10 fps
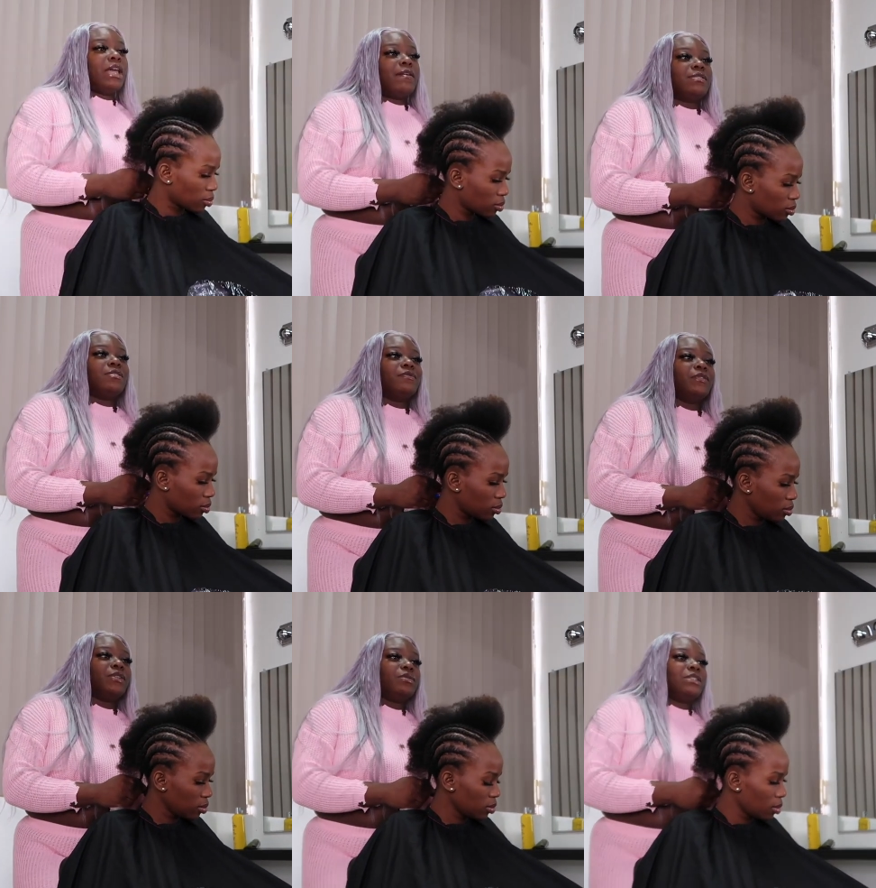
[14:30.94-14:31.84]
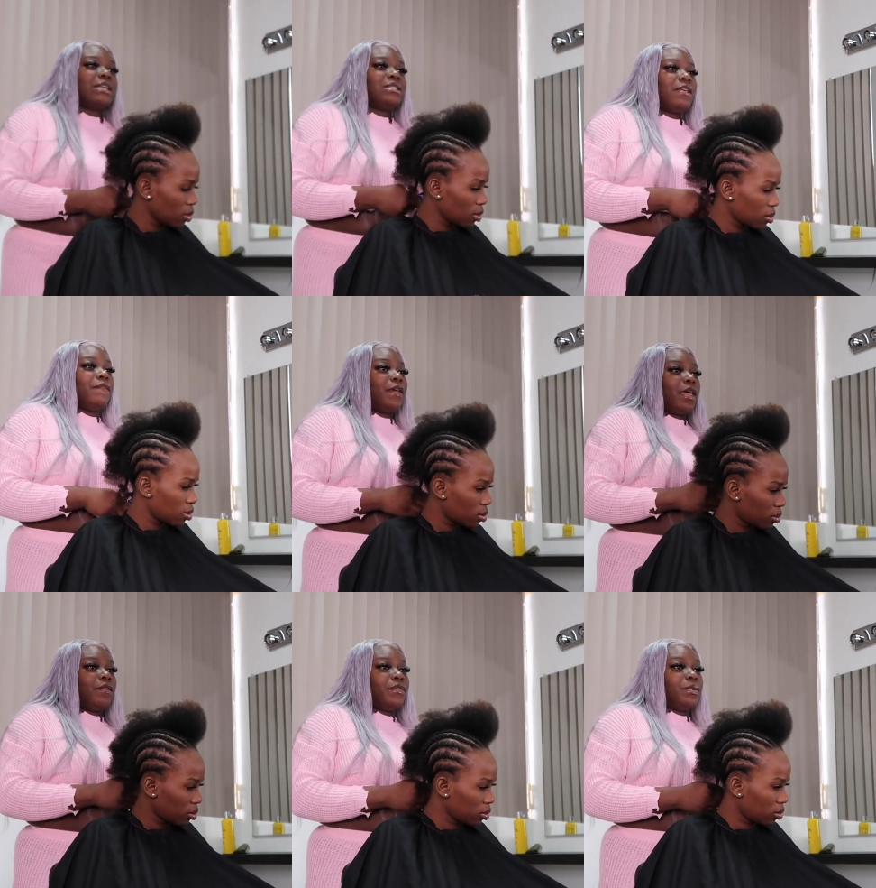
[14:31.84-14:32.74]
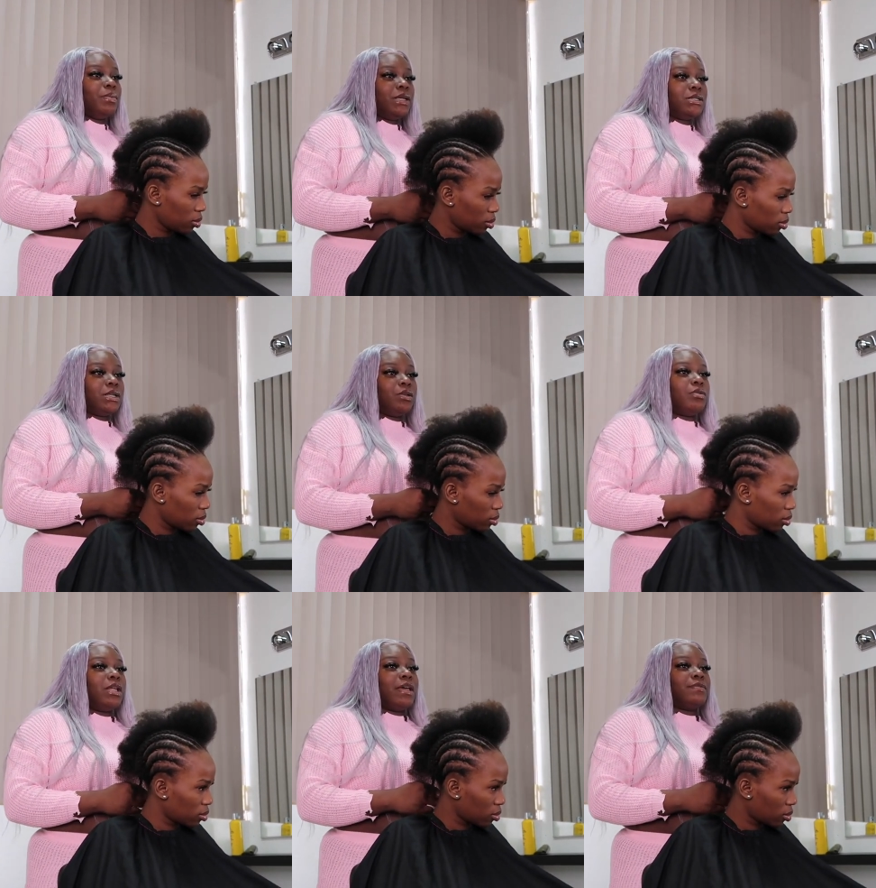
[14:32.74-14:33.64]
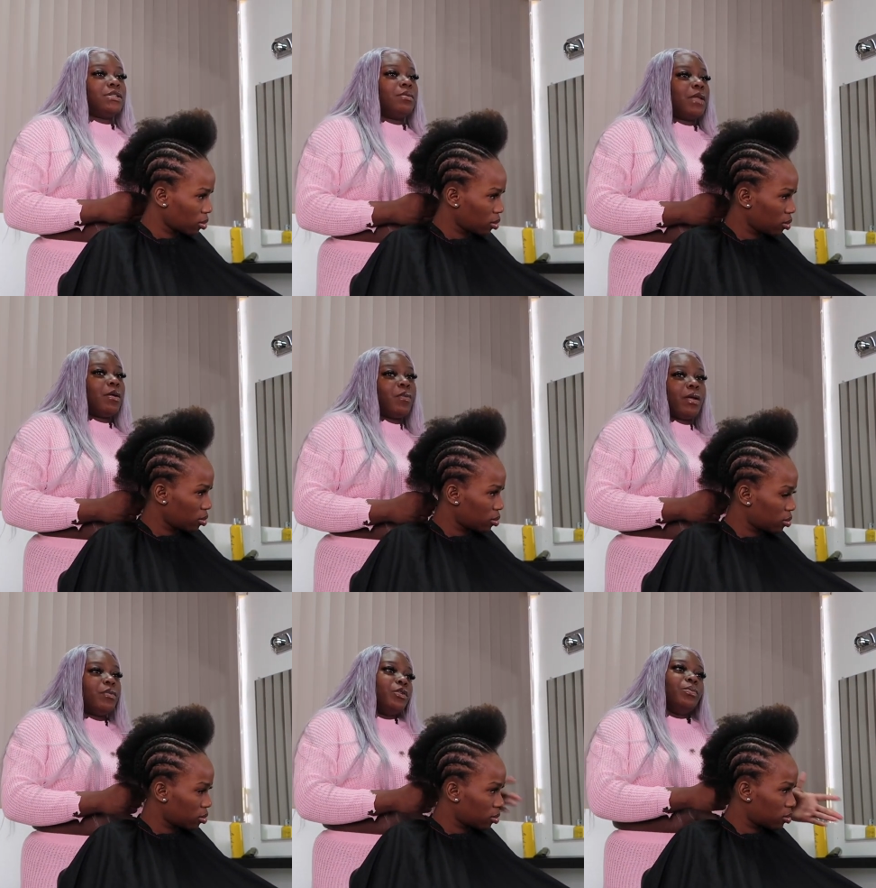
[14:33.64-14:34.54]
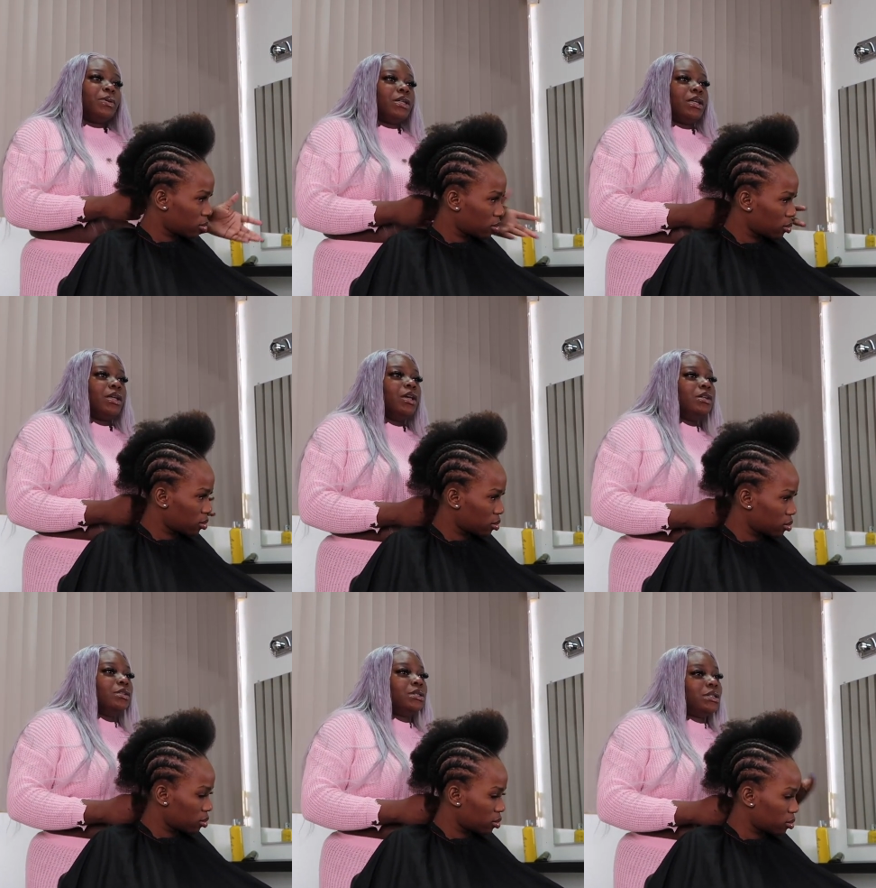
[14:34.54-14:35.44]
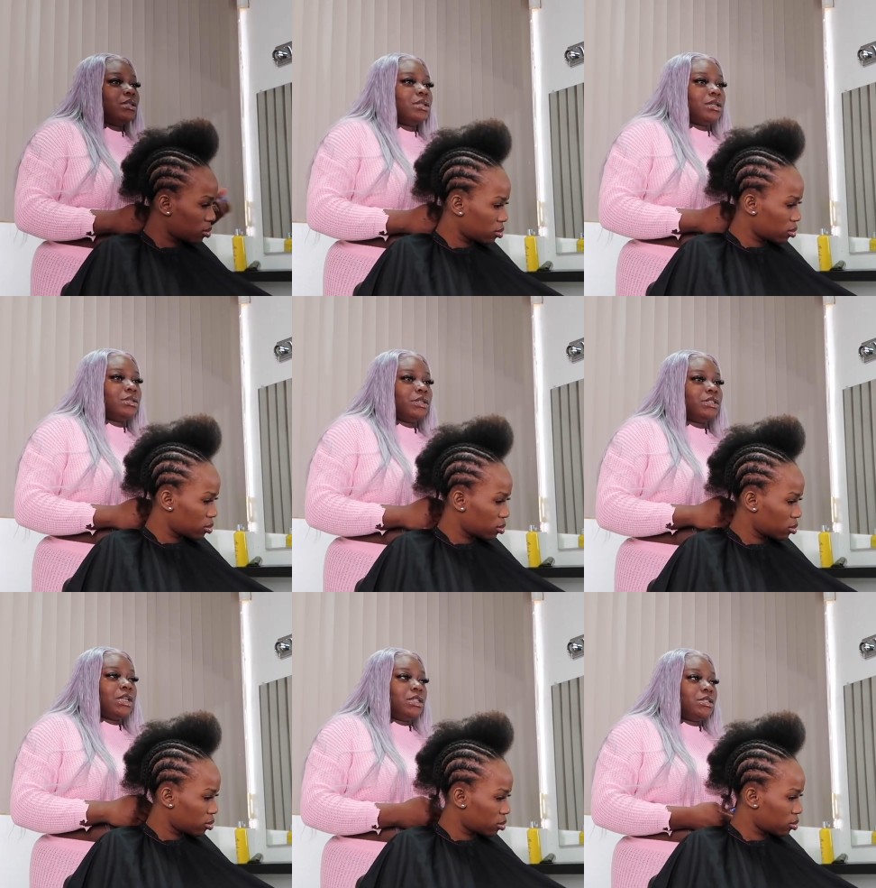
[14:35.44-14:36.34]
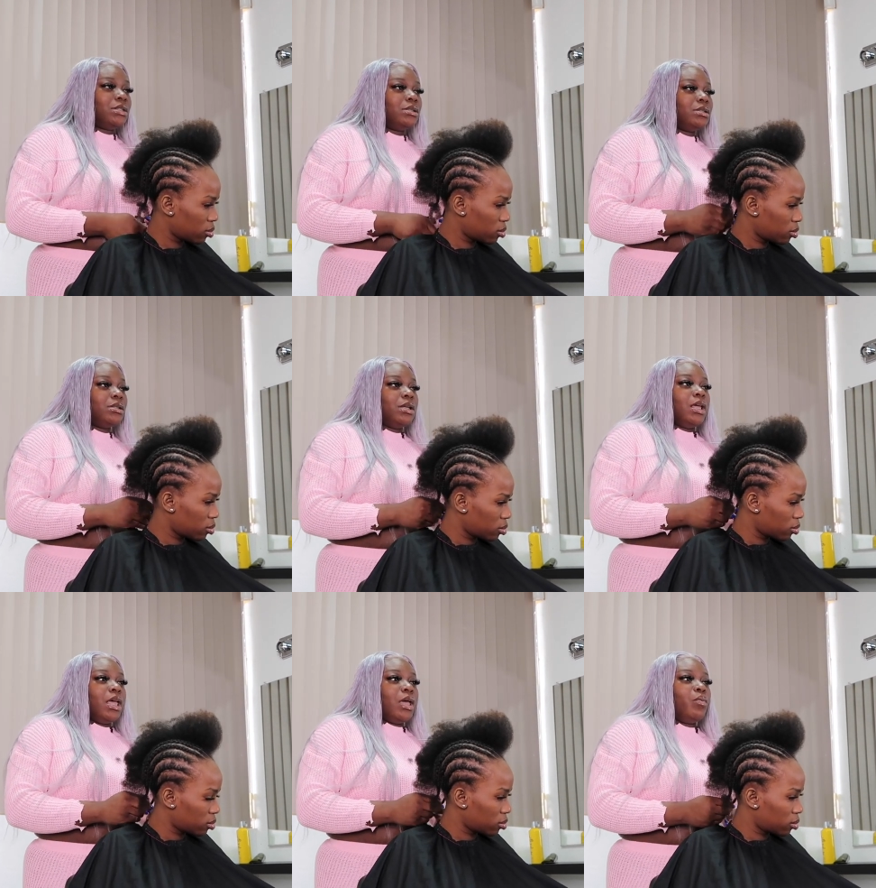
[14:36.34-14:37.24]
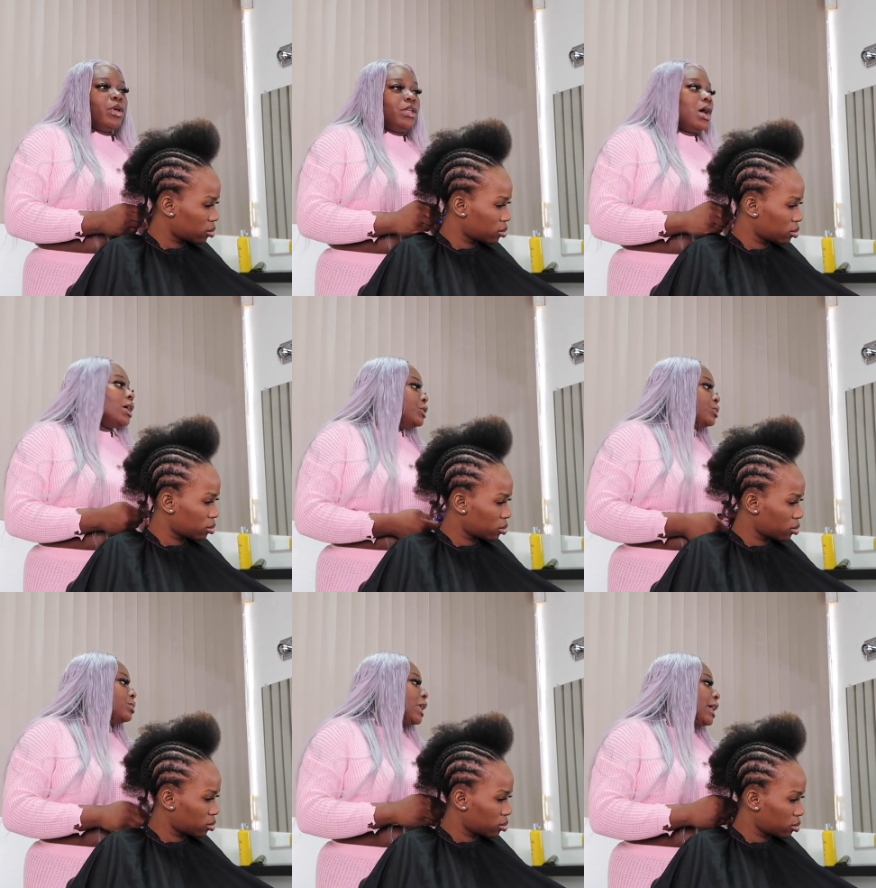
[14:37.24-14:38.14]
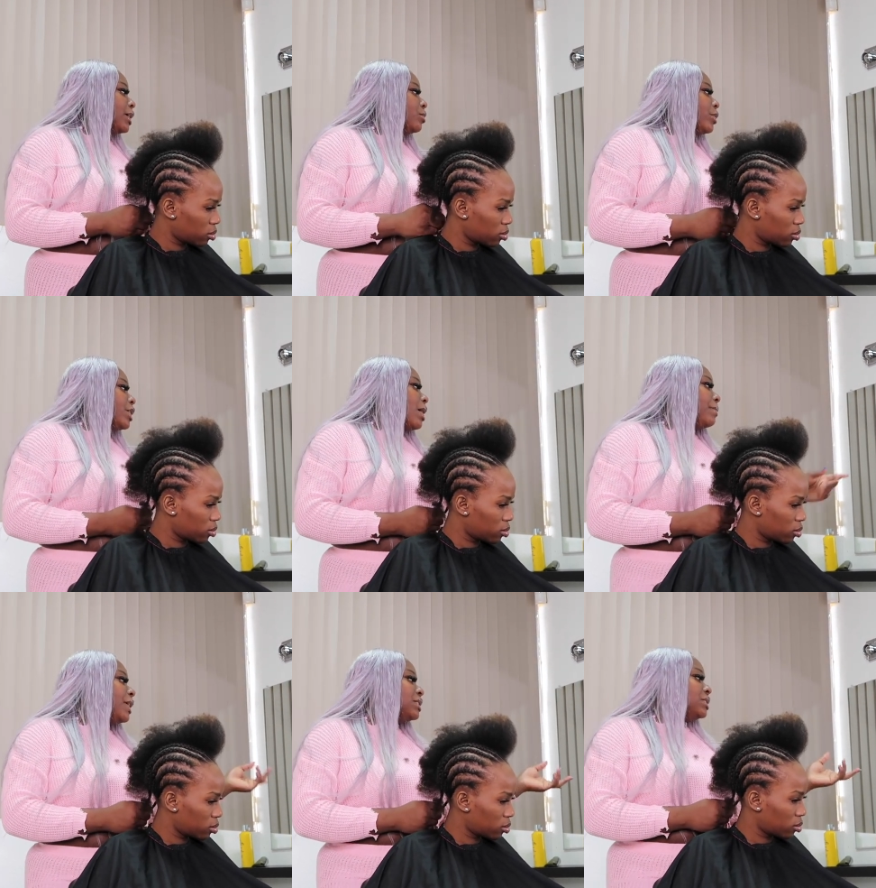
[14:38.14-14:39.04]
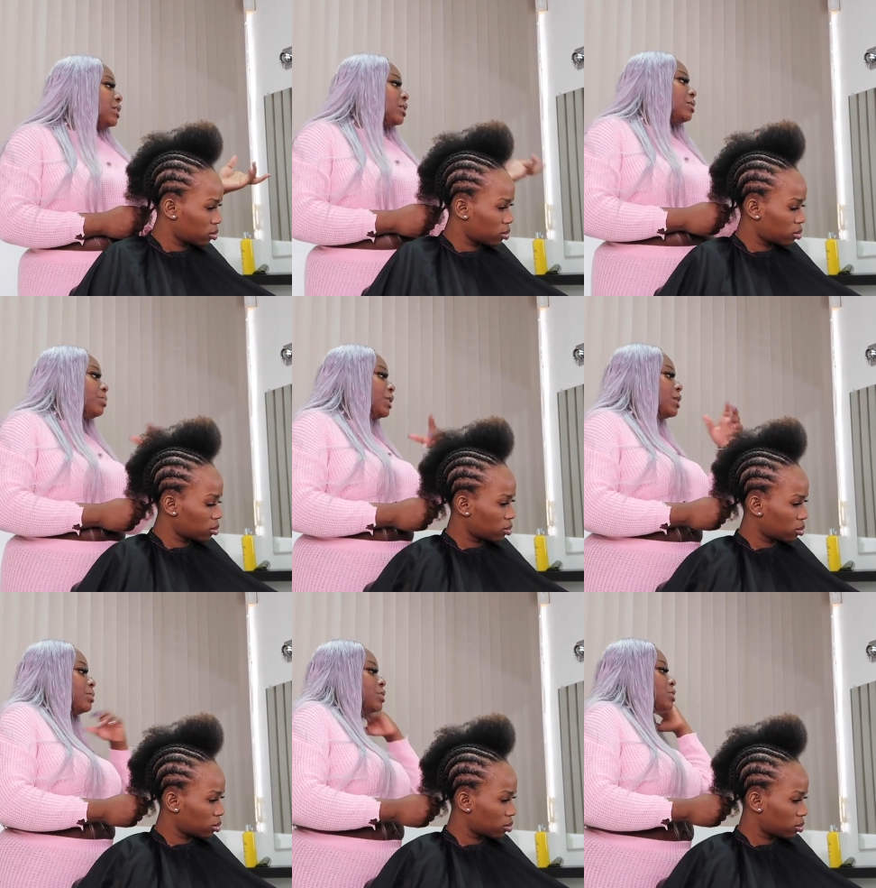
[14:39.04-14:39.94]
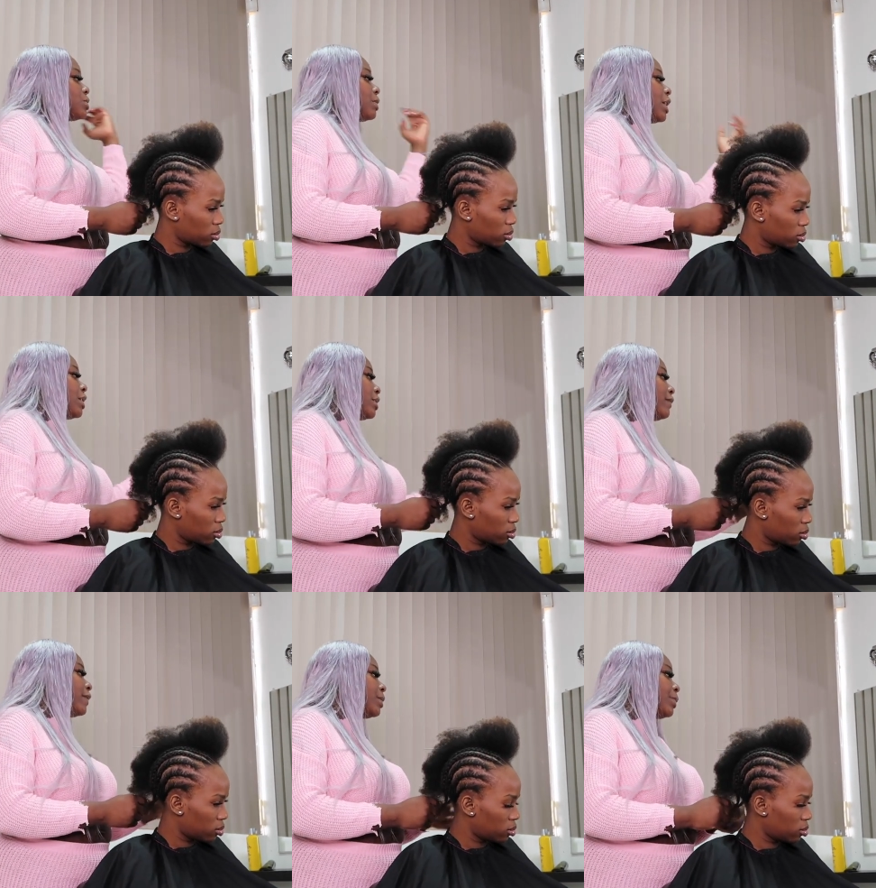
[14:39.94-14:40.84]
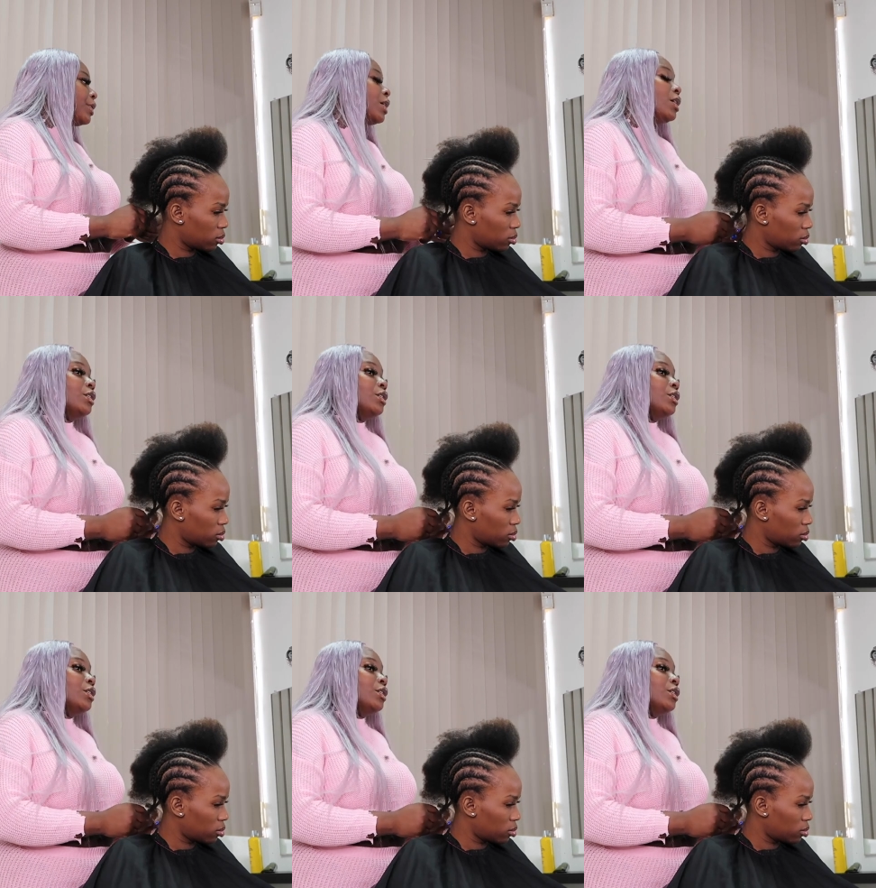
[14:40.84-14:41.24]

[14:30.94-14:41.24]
Speaker 1: going to have some frontals that take forever to bleach, and you're going to have some, like, right when you put it, you see the knots are changing. And when y'all do, like, when y'all mix the BW2 and the developer,